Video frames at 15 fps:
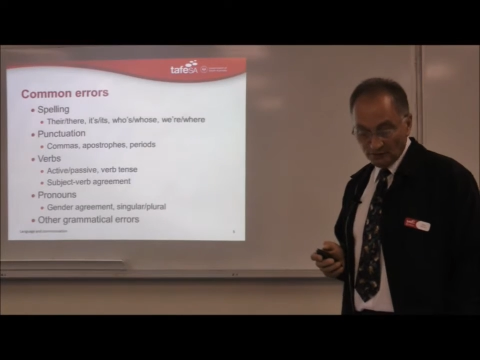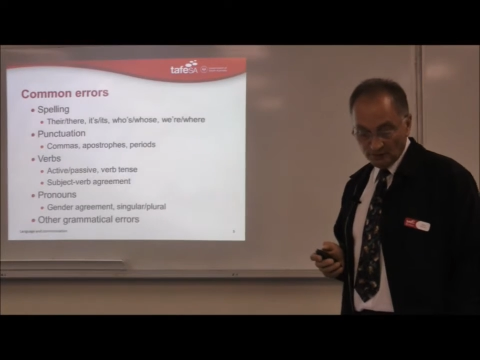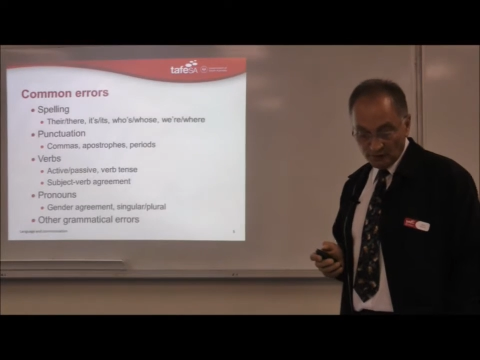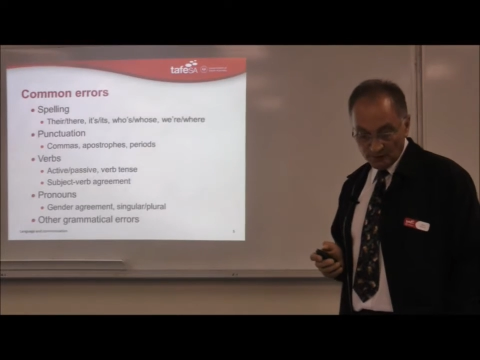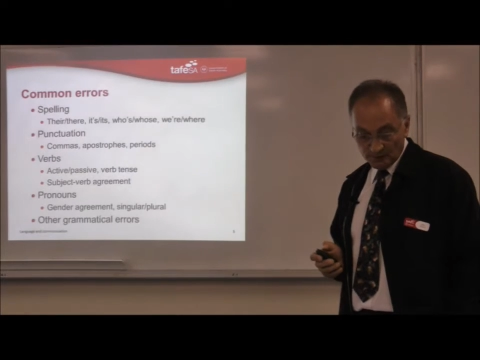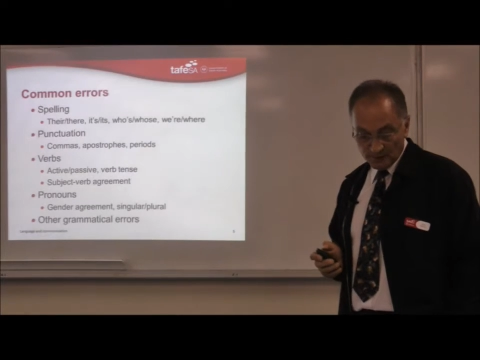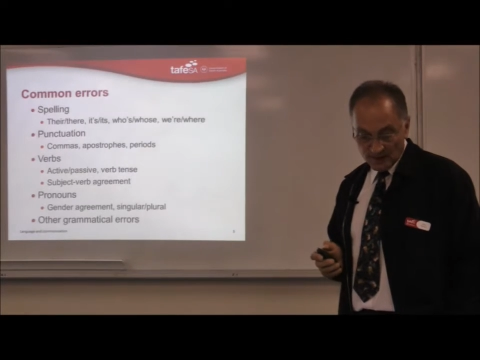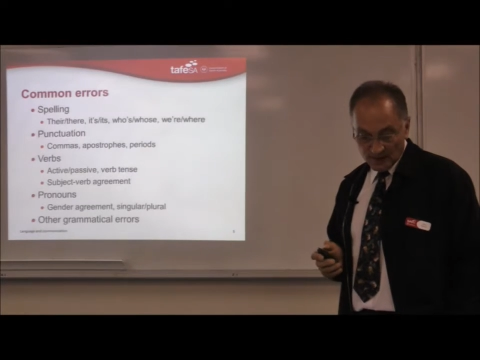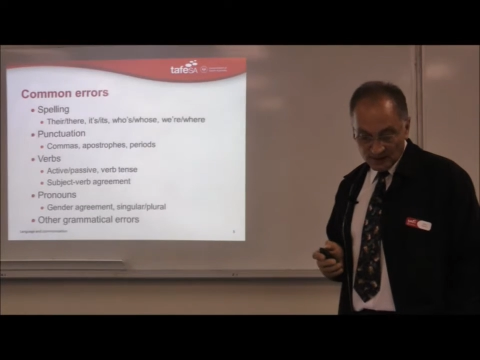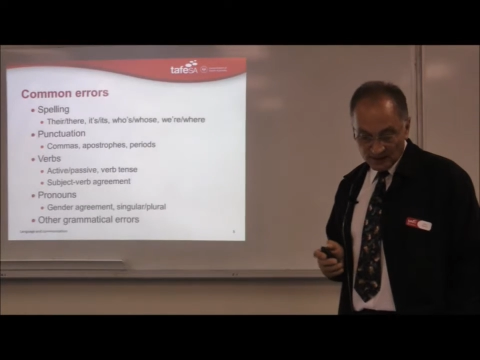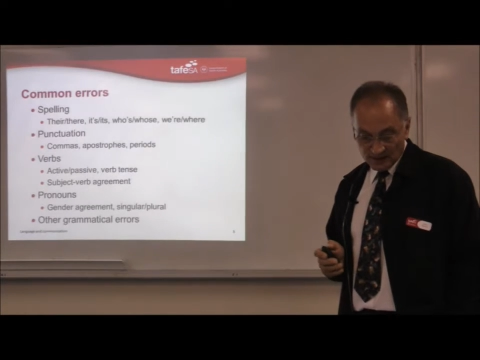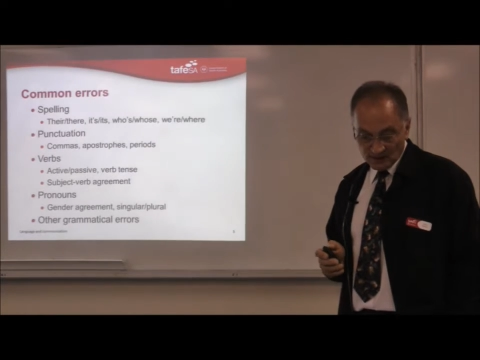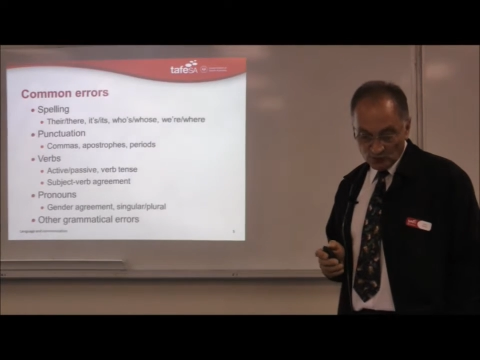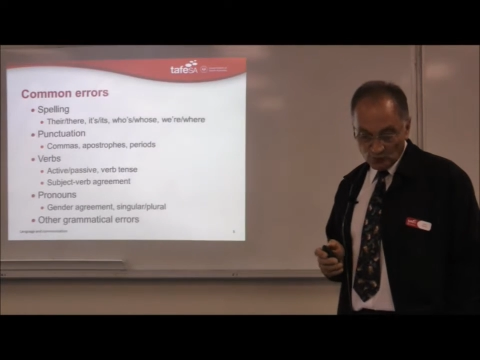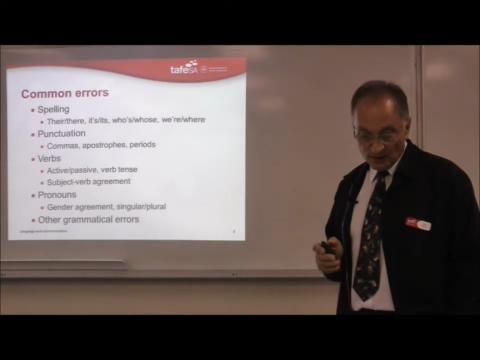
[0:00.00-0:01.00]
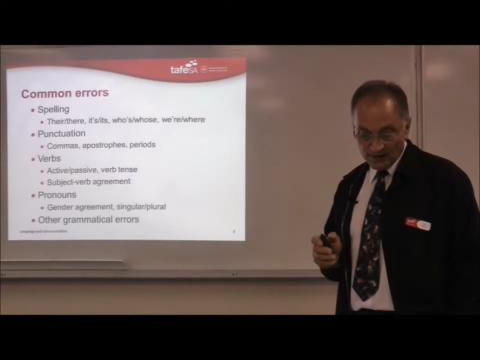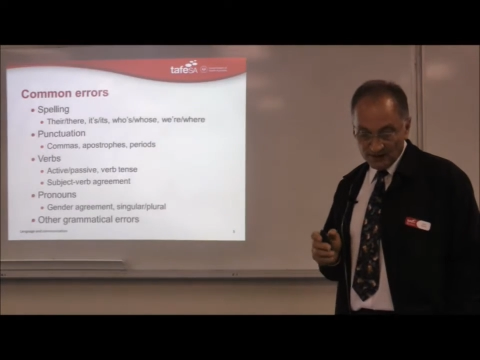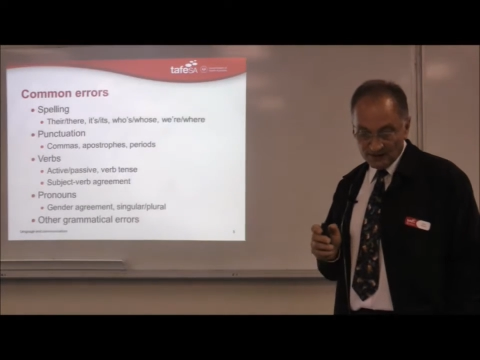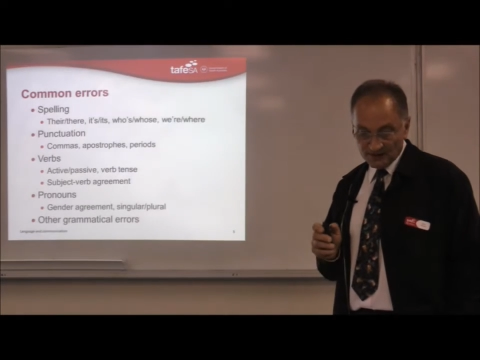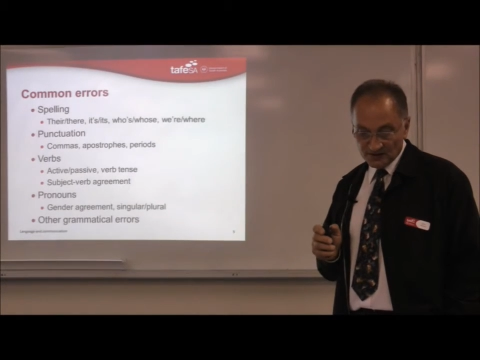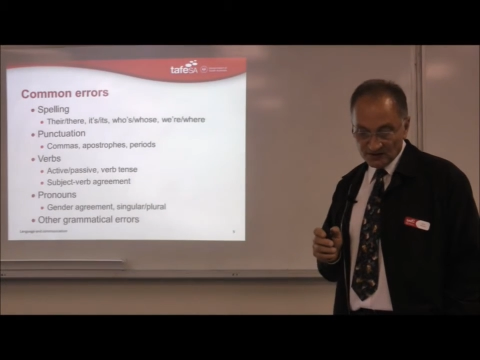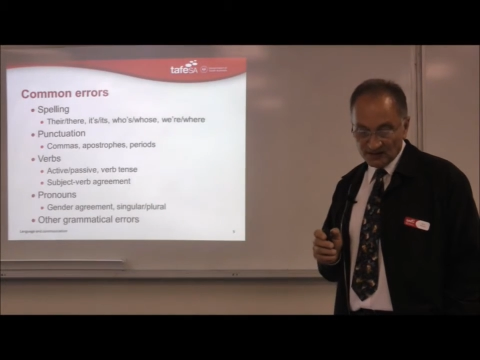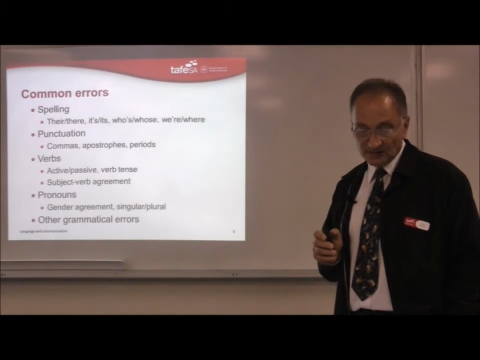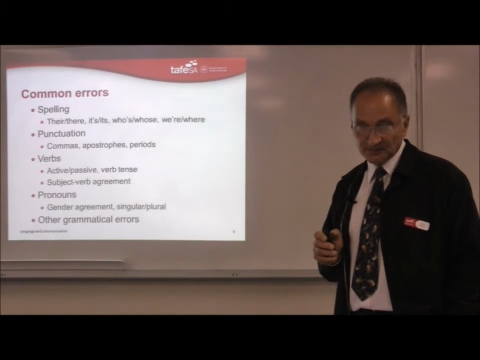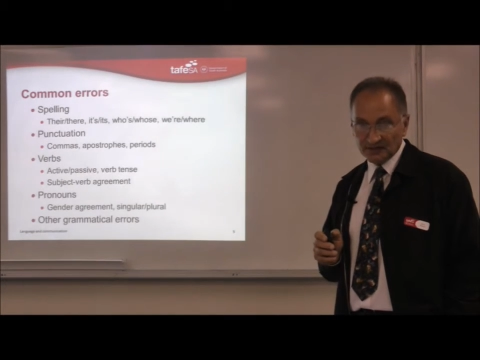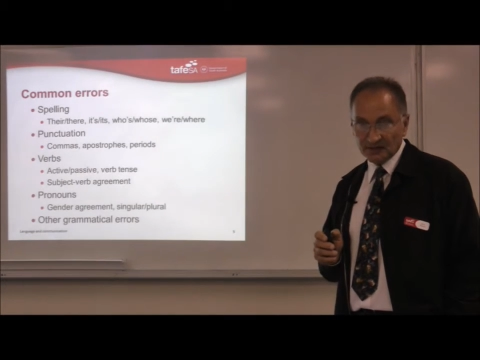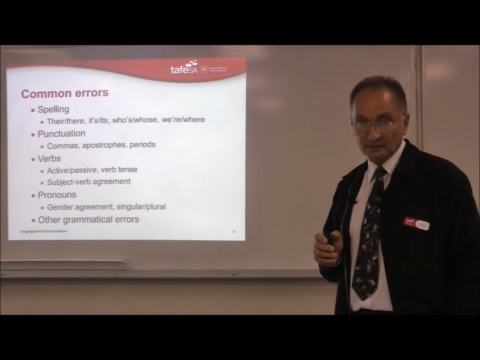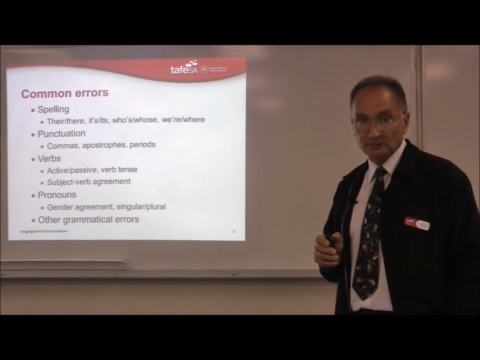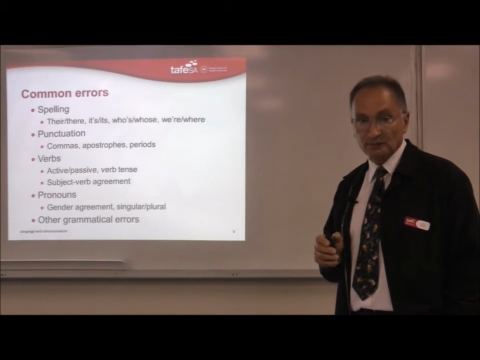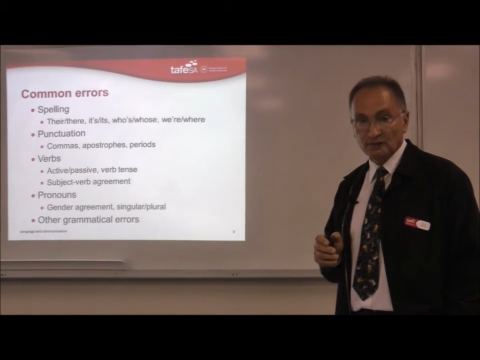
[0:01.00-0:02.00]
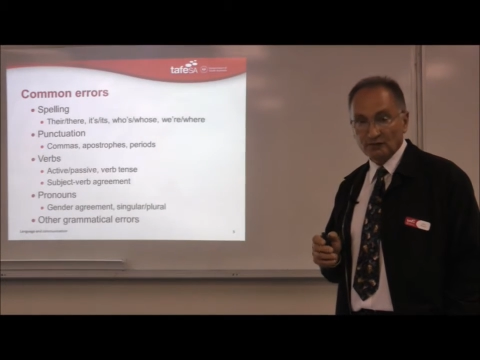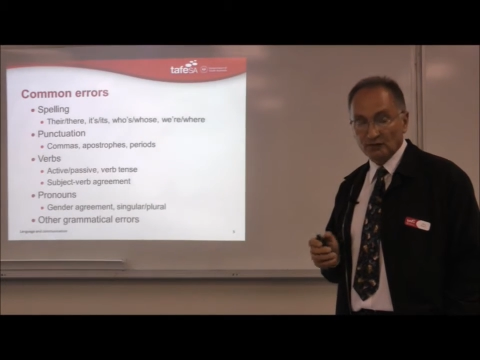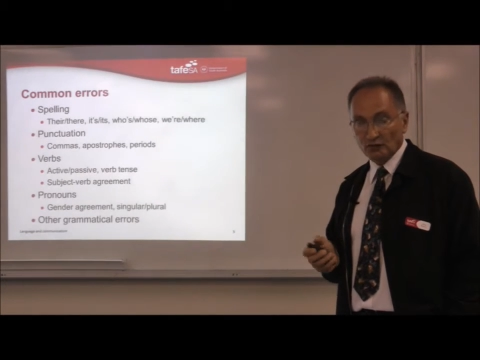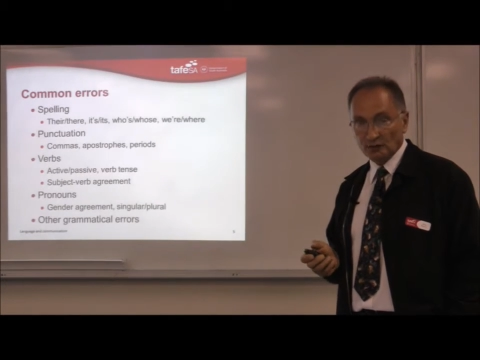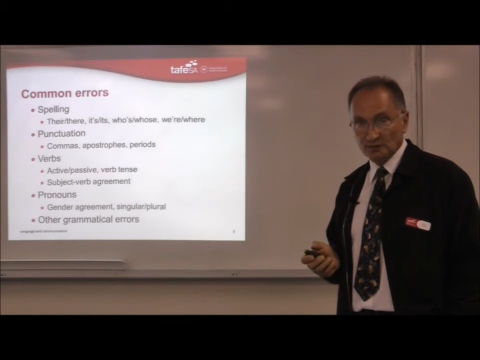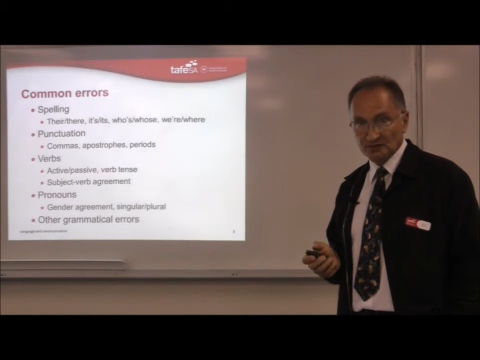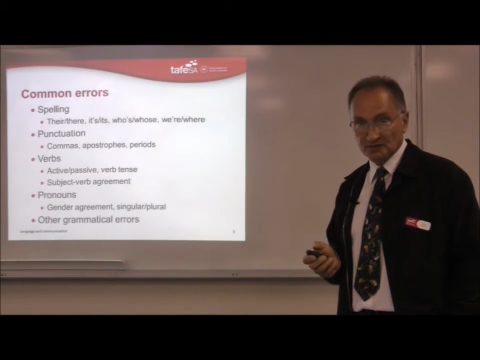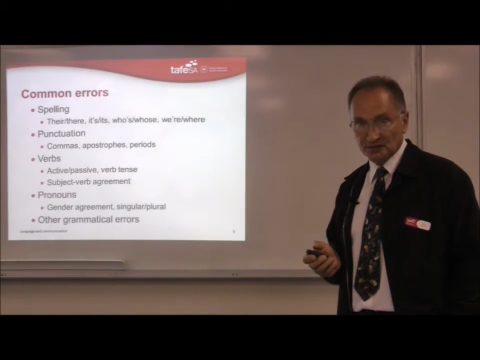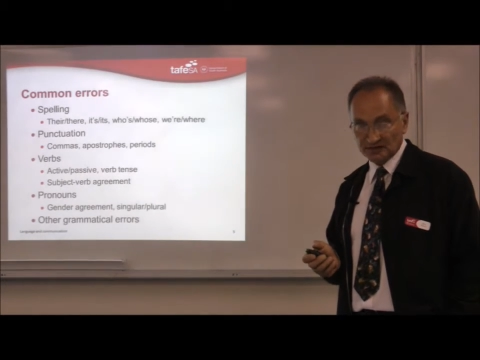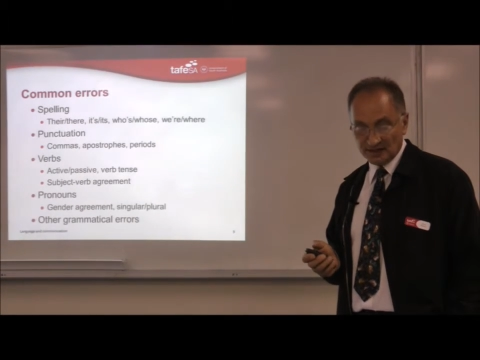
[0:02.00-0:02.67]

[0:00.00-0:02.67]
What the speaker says: the verb is when the subject performs the